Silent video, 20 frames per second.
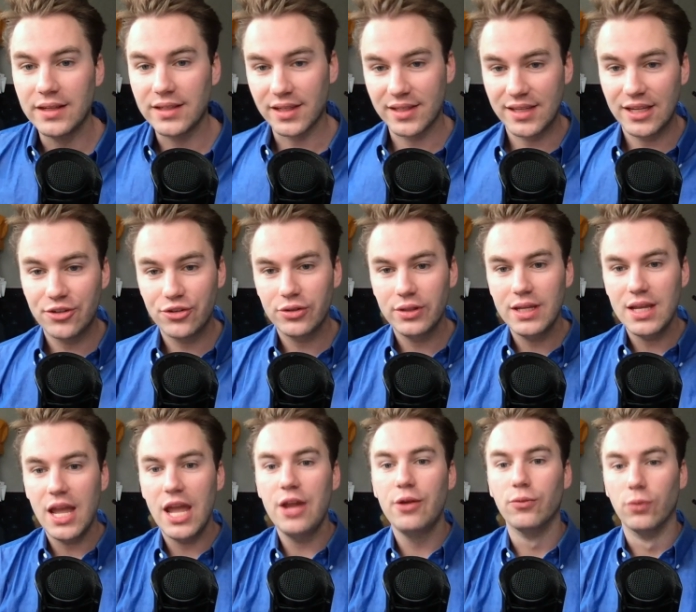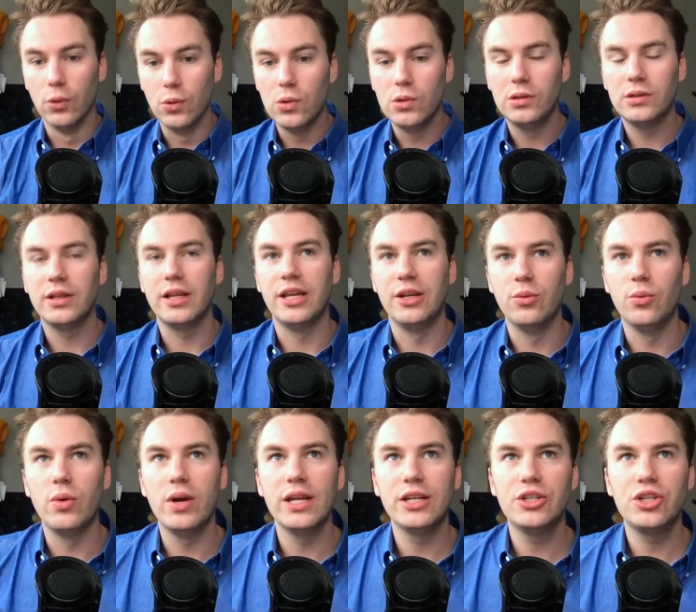essentially a rule in
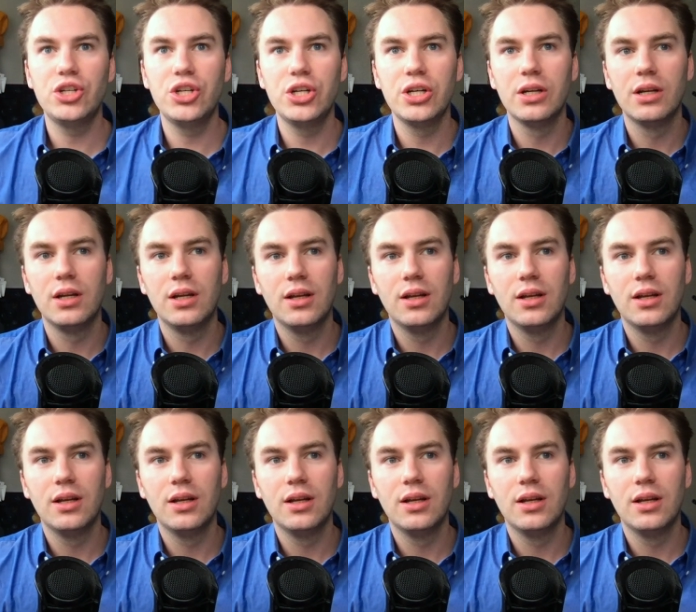which